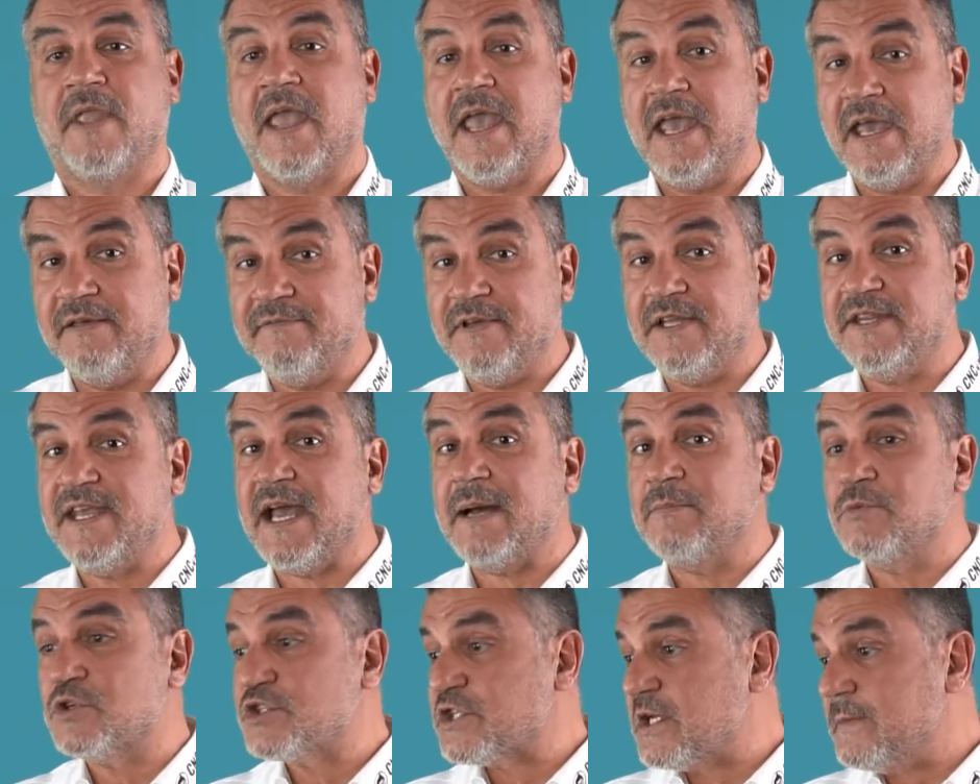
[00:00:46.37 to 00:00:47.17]
and I
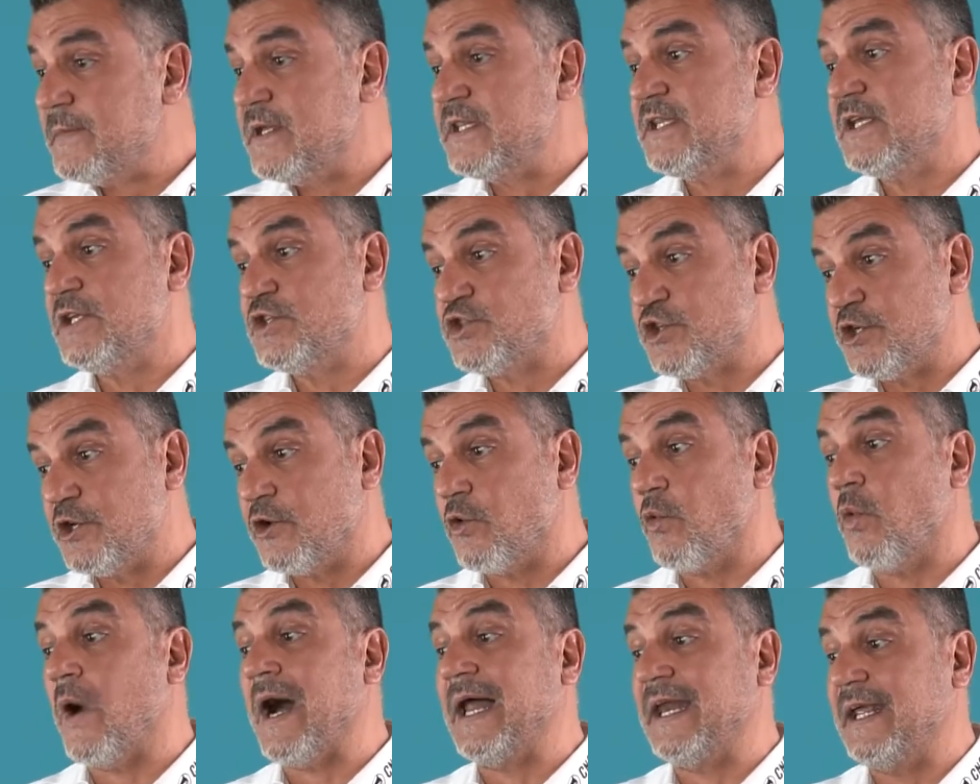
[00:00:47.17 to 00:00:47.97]
want you to tell me
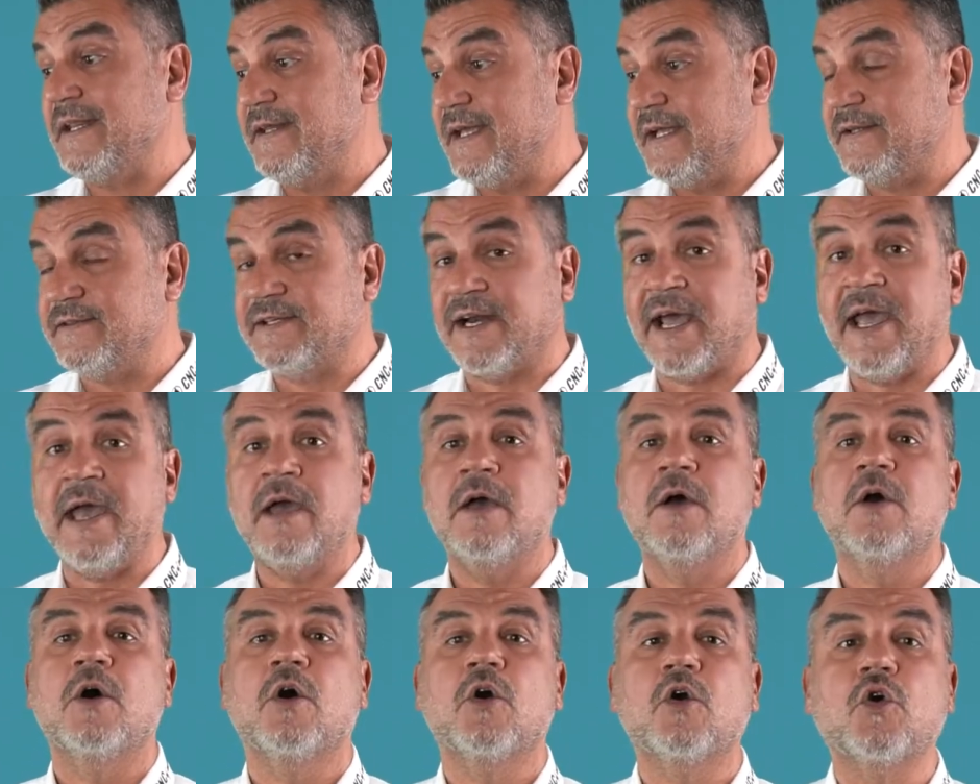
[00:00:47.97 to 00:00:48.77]
which one
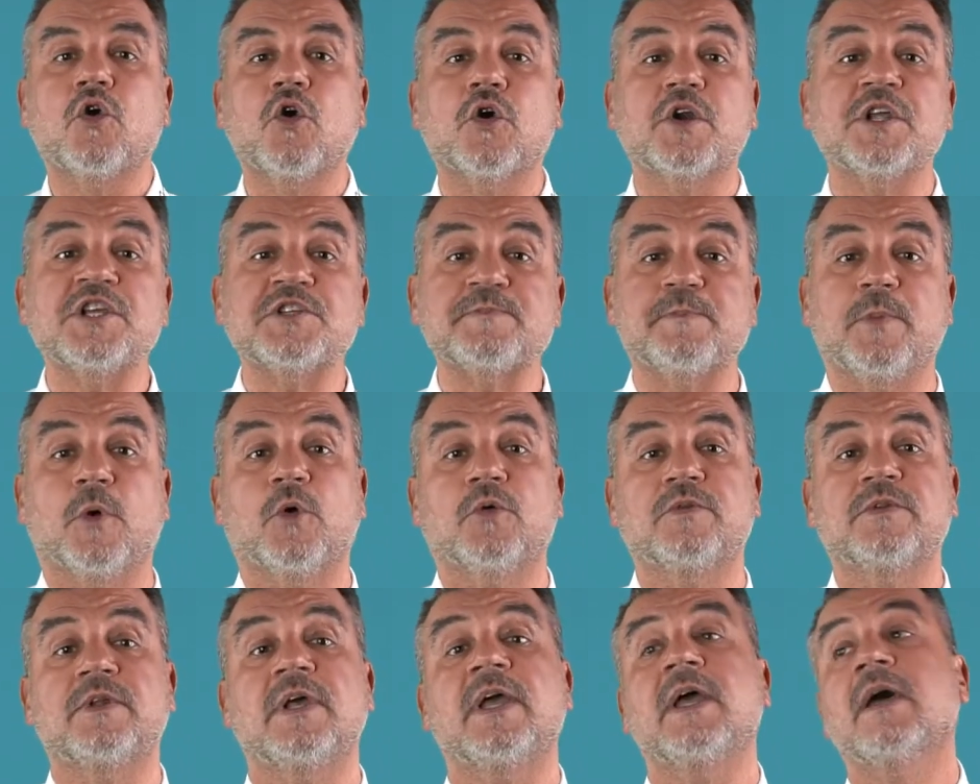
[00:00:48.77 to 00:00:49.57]
corresponds to a
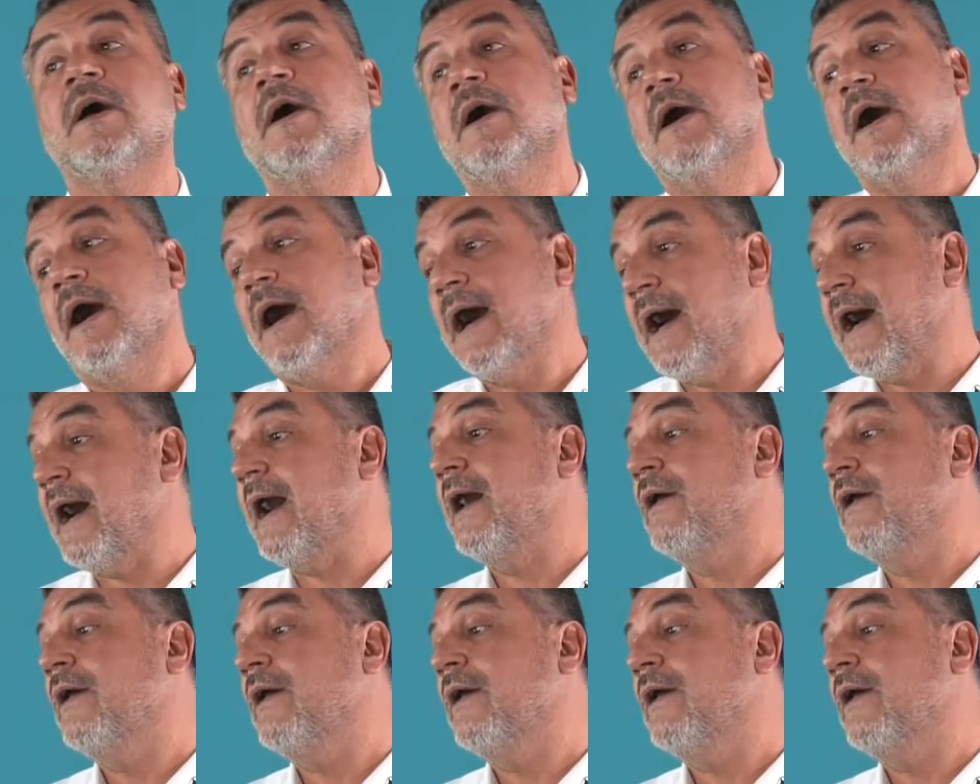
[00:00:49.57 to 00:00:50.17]
WNMG.